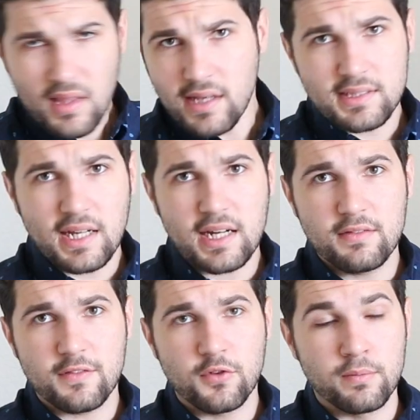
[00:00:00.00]
it's not even
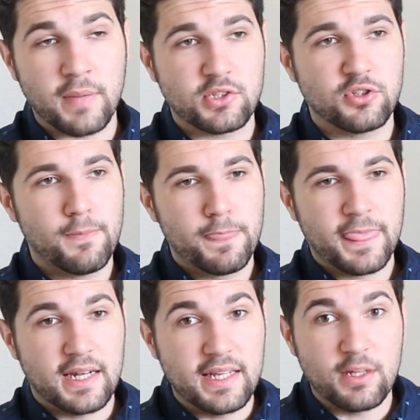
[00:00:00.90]
a full measure,
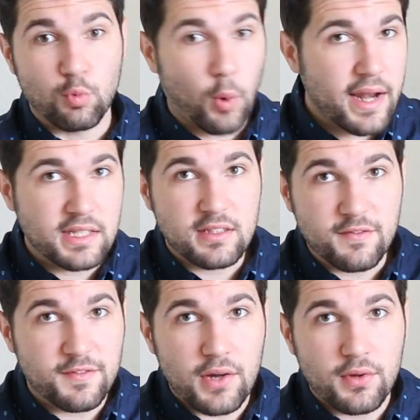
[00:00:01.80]
leading right into the
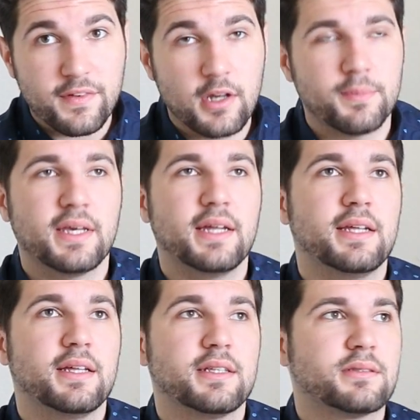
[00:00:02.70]
very, very
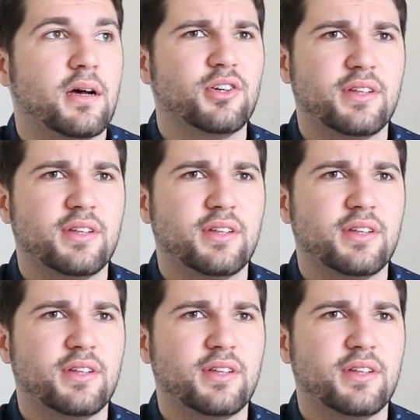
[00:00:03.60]
beginning of the song.